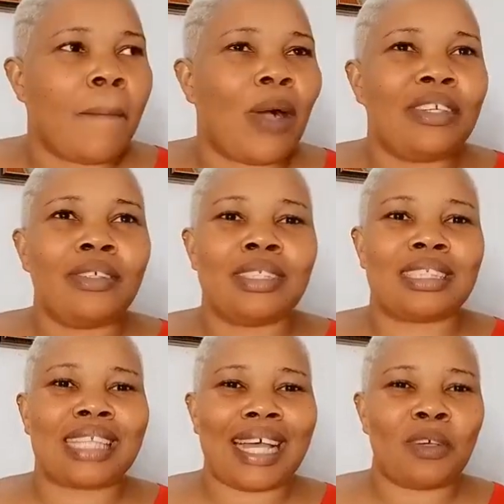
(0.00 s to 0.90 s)
But I don't
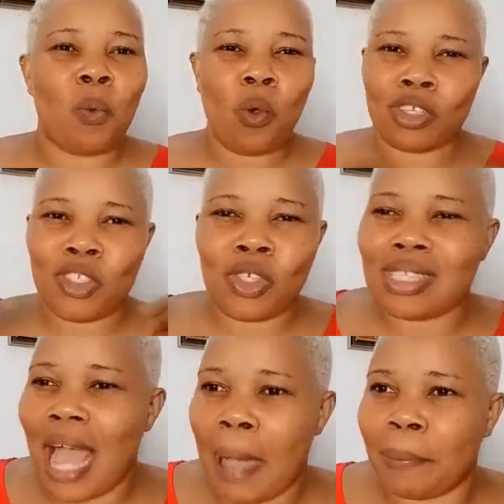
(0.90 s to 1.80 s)
understand what
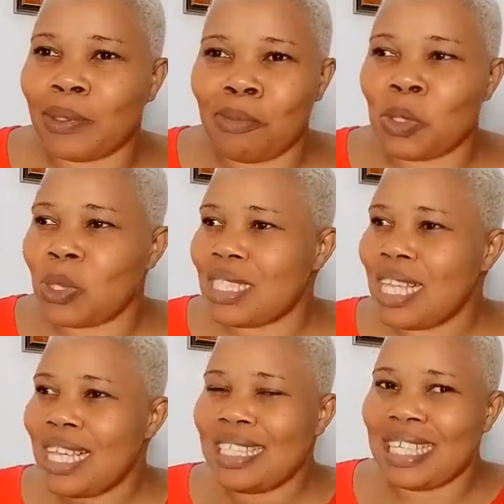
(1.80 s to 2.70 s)
just happened
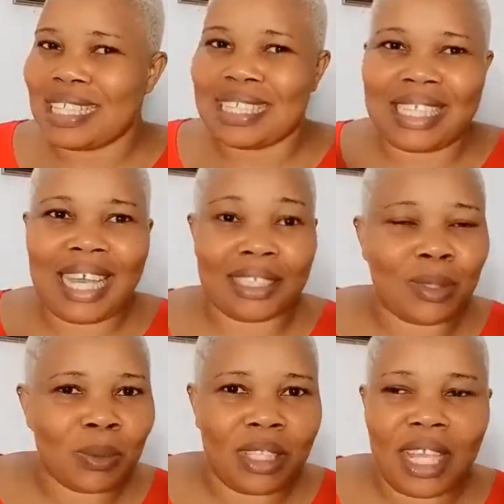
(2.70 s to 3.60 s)
between yesterday
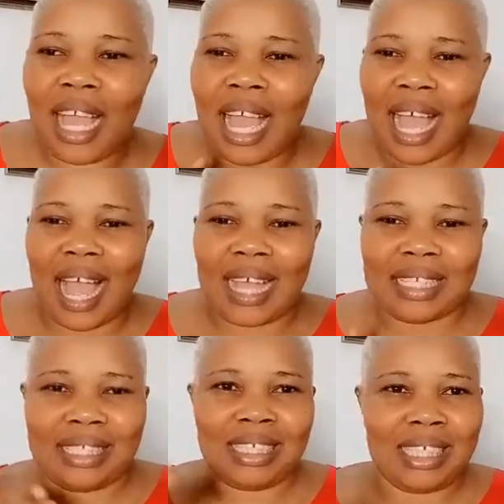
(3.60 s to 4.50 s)
and today,
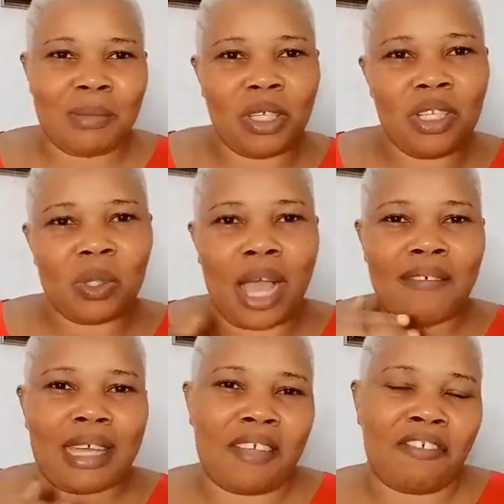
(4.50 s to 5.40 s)
and is beginning to
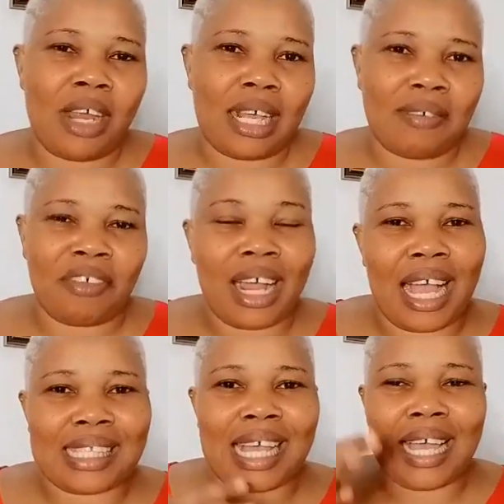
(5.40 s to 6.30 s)
have like a
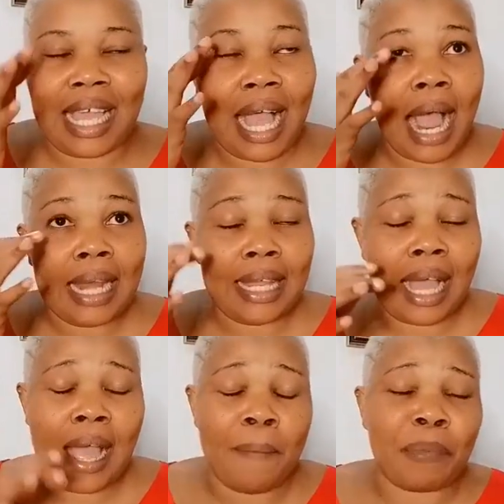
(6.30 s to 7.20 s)
fracas.
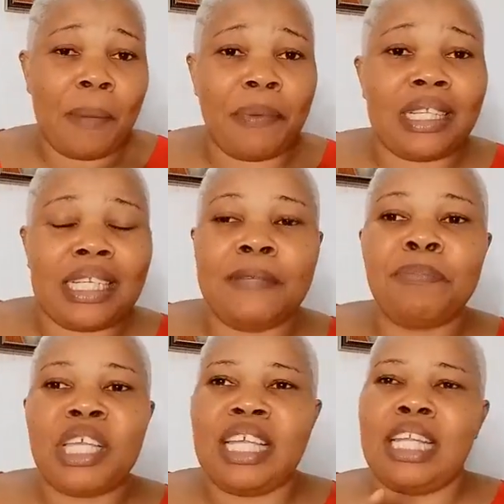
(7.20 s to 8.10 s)

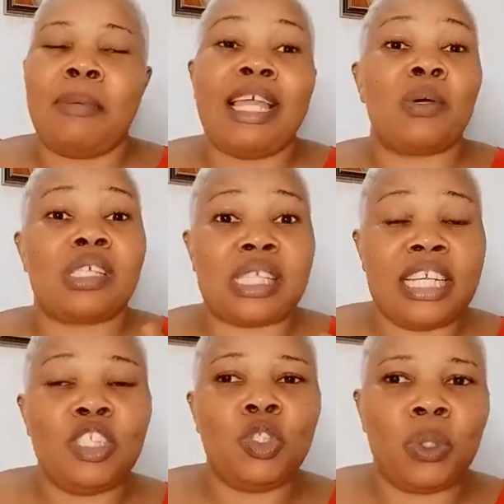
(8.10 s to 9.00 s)
Apparently, Ilebaye was
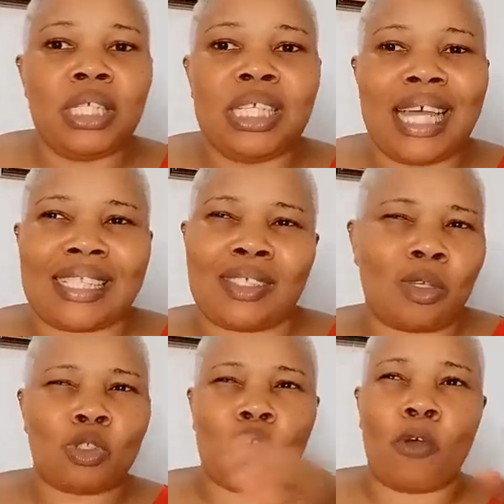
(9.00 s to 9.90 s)
telling Donyi that
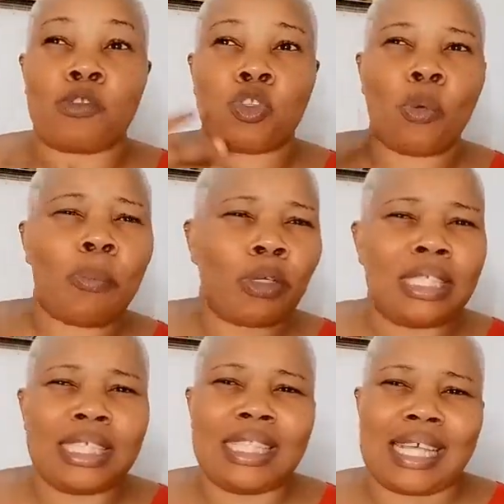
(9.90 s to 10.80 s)
of
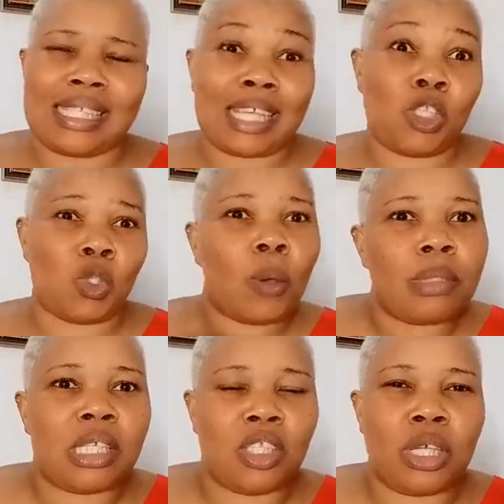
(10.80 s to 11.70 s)
somebody that said
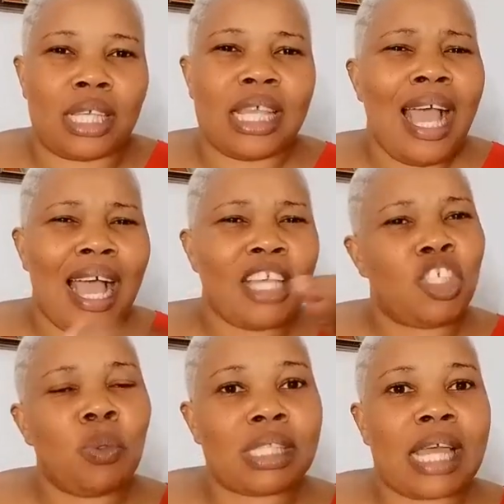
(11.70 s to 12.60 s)
something, you get, and
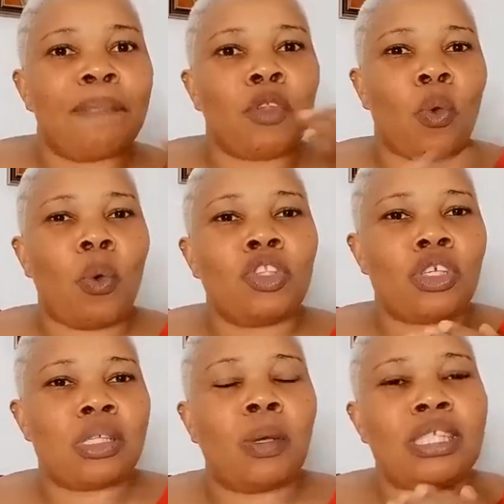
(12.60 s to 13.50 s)
she was like, what
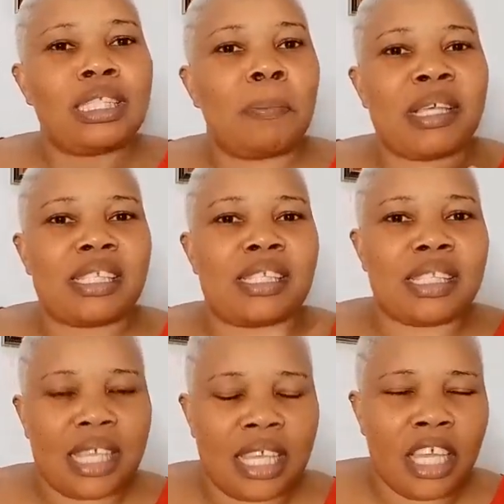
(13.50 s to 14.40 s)
did the person
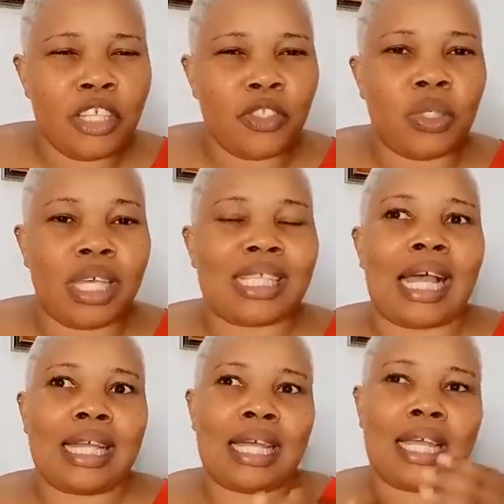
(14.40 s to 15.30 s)
say, do you get?
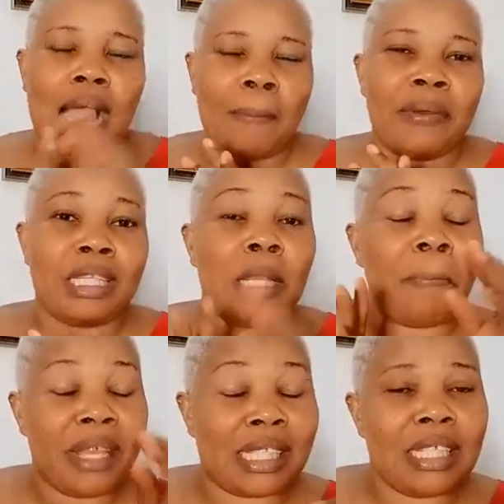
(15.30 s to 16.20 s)
And apparently
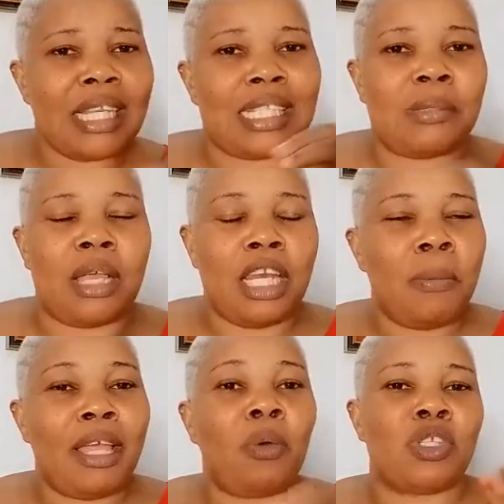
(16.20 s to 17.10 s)
the person that
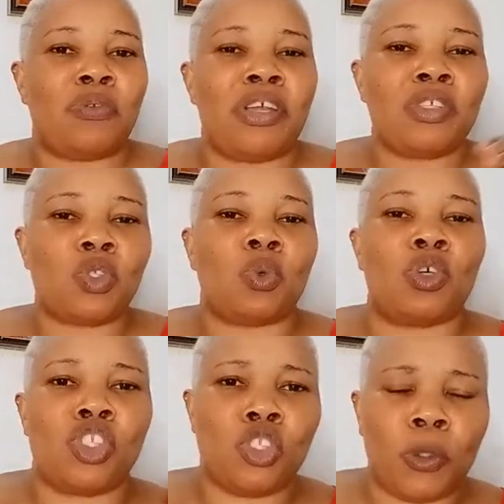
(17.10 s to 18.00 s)
Ilebaye was referring to
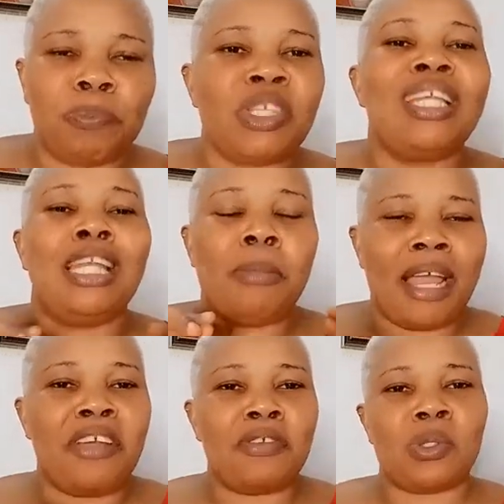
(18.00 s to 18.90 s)
was new.
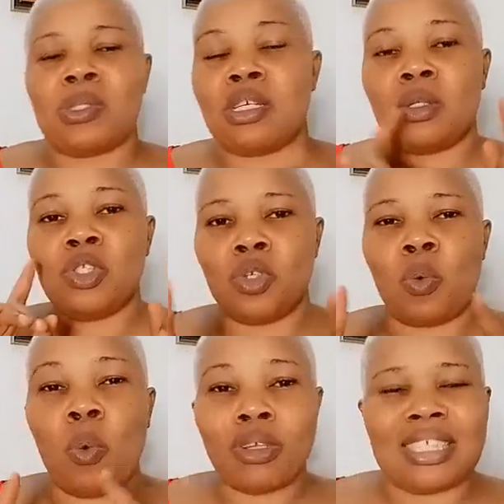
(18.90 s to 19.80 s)
Ilebaye refused to tell new
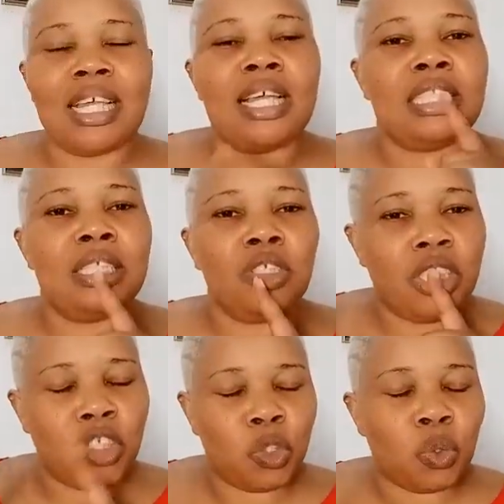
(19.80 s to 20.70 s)
what the
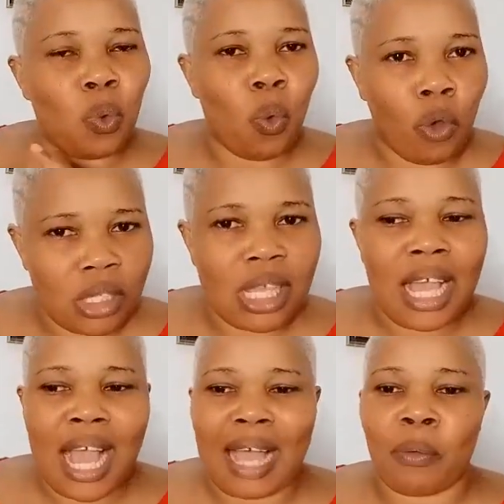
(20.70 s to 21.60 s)
issue was
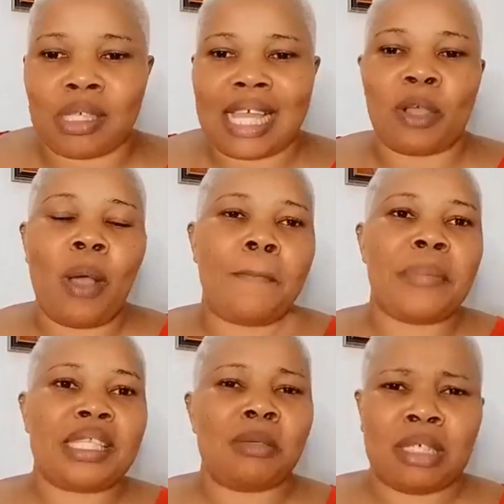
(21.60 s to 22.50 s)
and was like, go
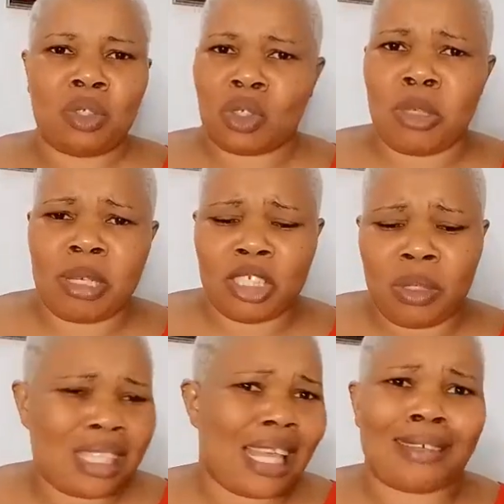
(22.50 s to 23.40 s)
and meet him and talk to him. And she
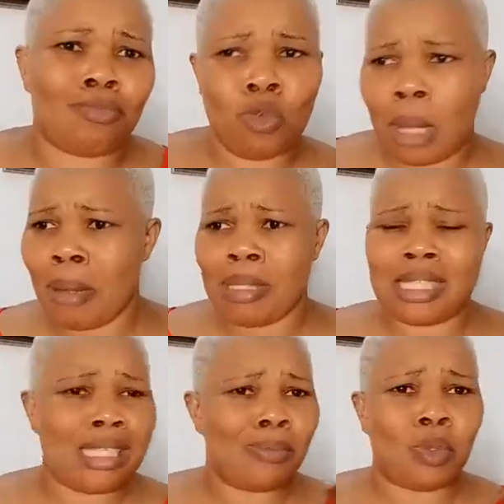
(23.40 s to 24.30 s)
was like, why am I
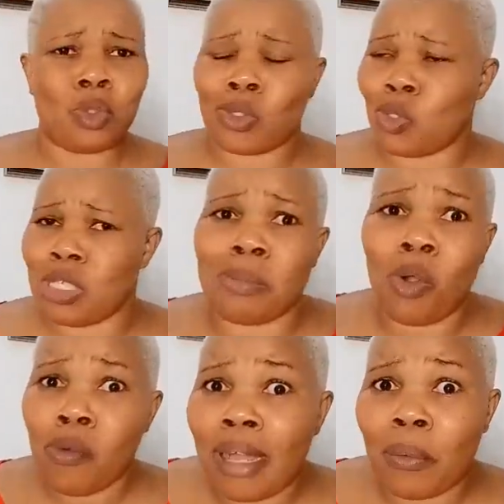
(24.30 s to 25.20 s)
meeting him to talk to
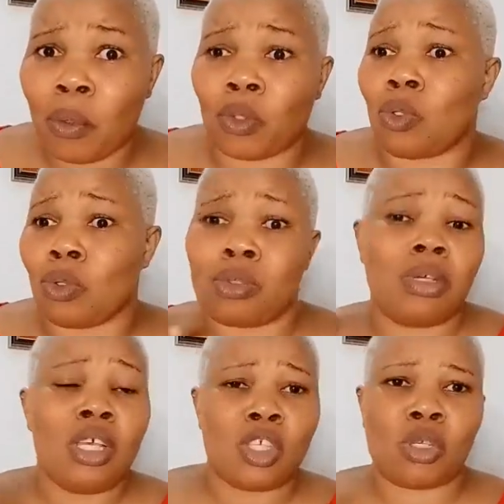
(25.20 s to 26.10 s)
him over what
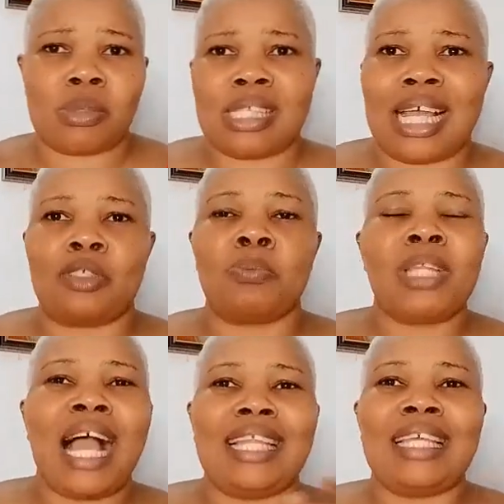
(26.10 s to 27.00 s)
or something like that? So
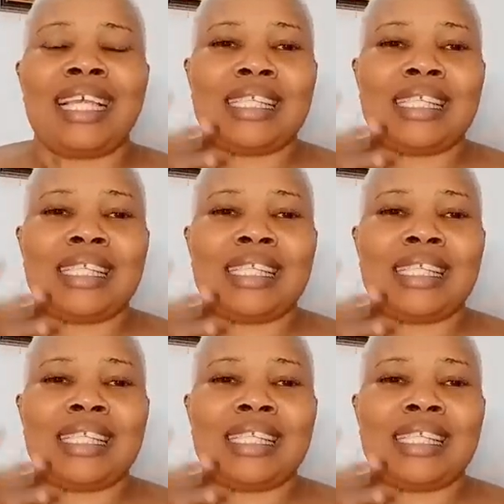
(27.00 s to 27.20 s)
I think